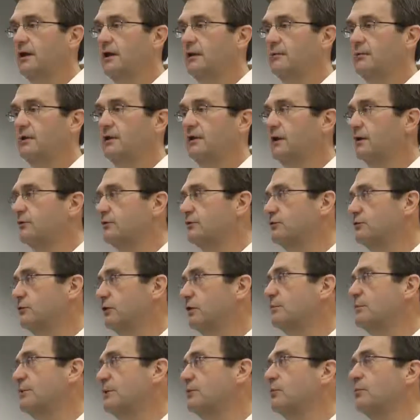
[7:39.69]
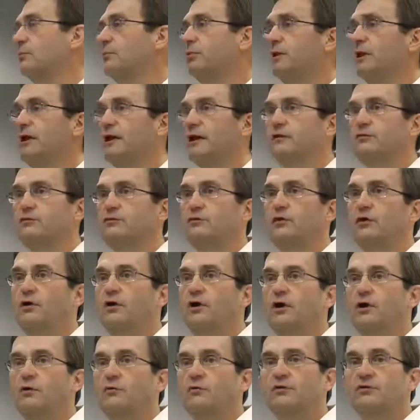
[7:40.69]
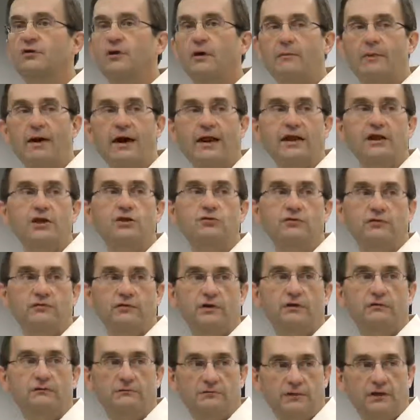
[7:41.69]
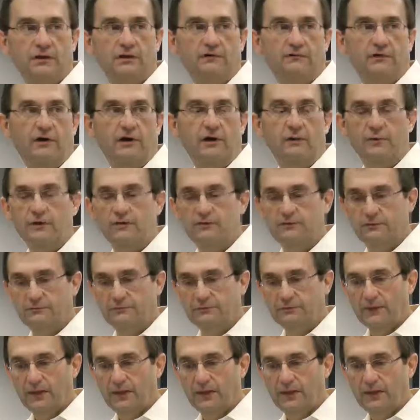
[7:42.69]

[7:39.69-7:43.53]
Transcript: because it's going to be replaced with commodity-driven environments.